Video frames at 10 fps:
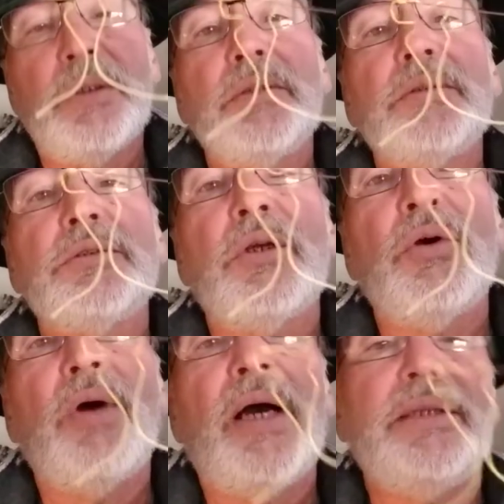
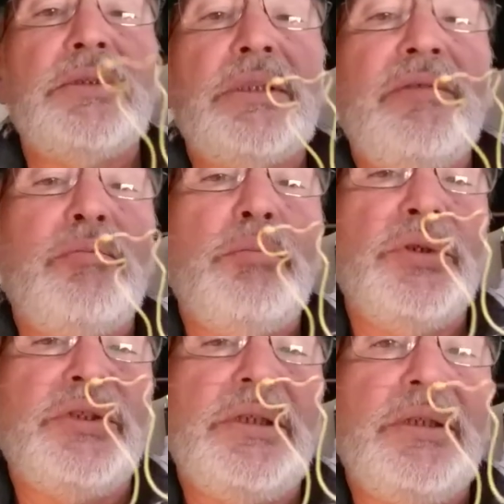so I just leave them
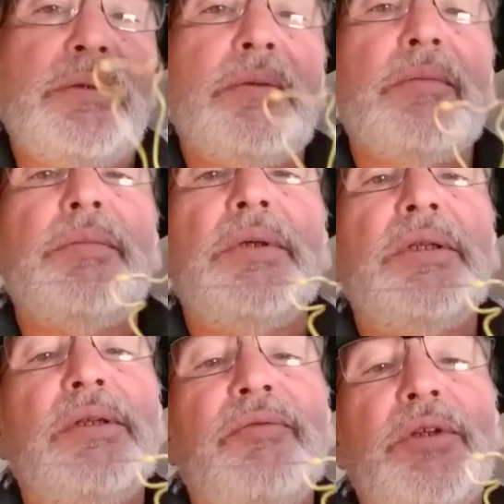bushy, but
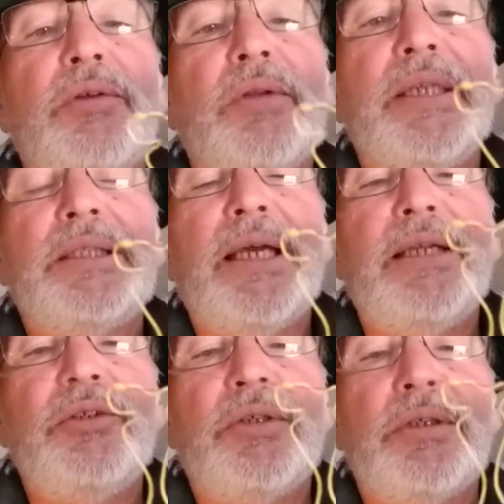if you don't like that,
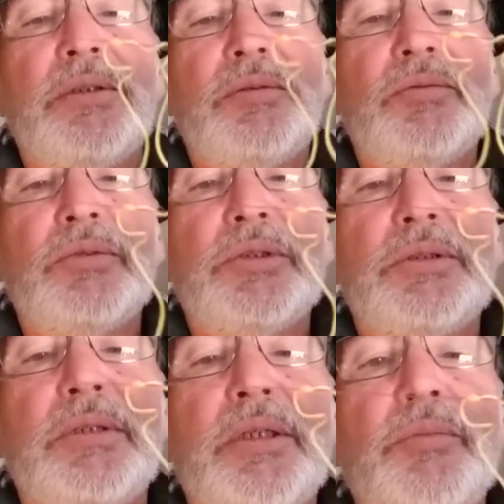you can just
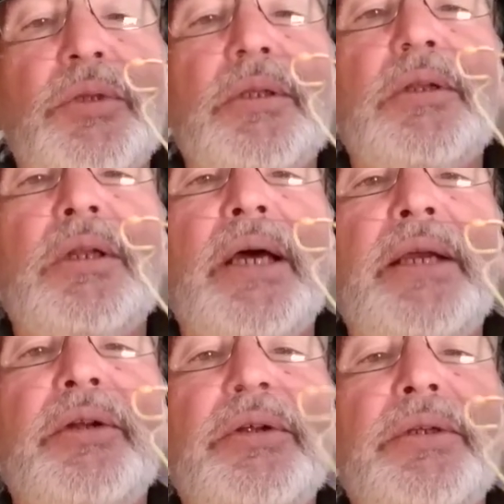hit them with a little
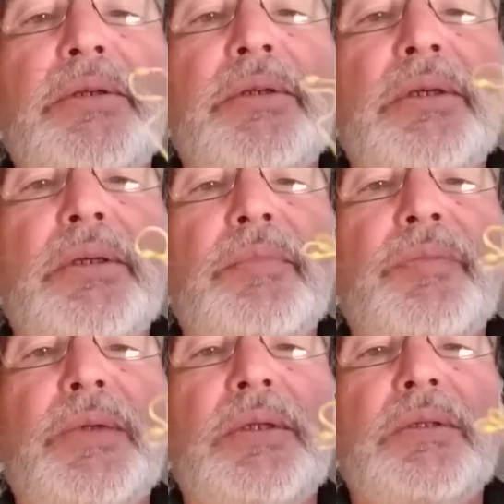lighter and
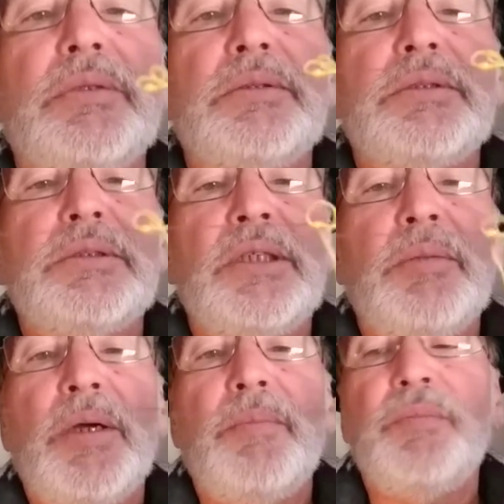seal them
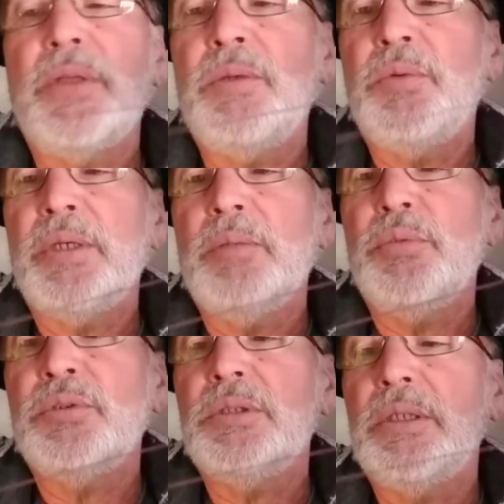up, and they won't get
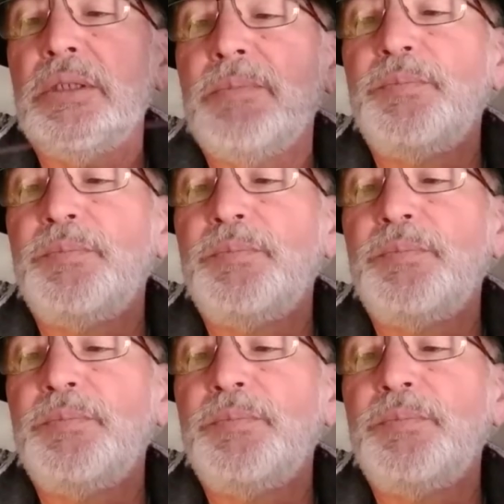bushy on you.